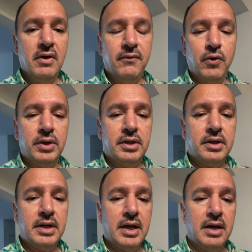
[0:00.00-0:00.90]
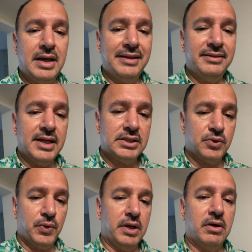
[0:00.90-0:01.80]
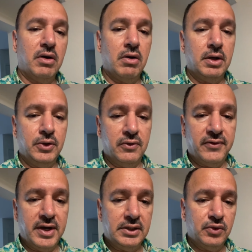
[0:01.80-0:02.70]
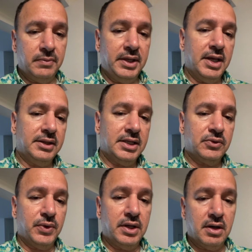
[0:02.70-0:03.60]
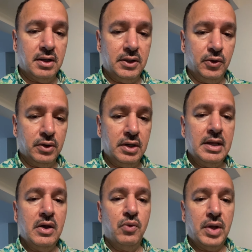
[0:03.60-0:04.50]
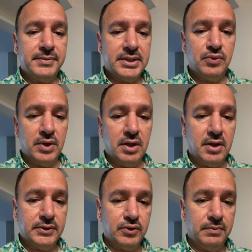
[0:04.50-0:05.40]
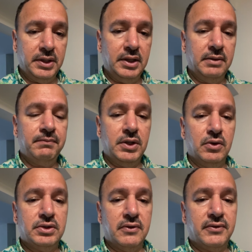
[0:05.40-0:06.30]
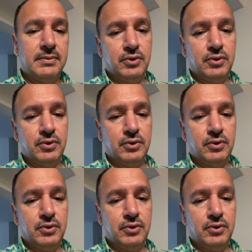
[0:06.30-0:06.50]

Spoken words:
folder, and that's where all your files will be, and that's where all your websites will also be served from.